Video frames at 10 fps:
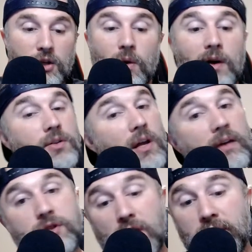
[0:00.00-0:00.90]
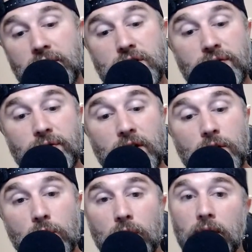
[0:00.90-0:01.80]
You also have Jeff
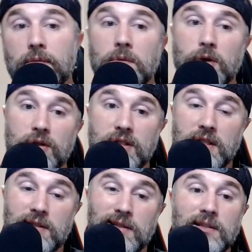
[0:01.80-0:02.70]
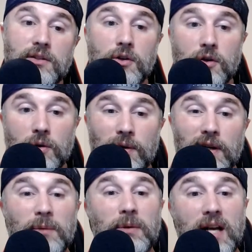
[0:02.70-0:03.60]
Francoeur. Good seasons, good
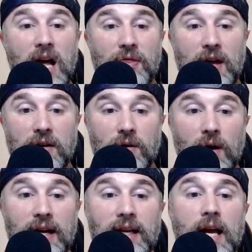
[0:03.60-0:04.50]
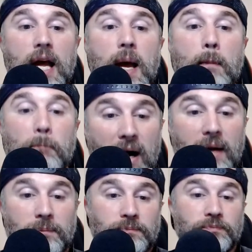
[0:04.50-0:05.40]
career, but not that great.
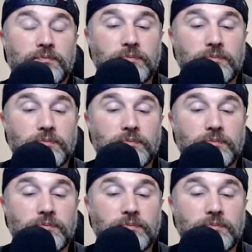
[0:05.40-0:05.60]
But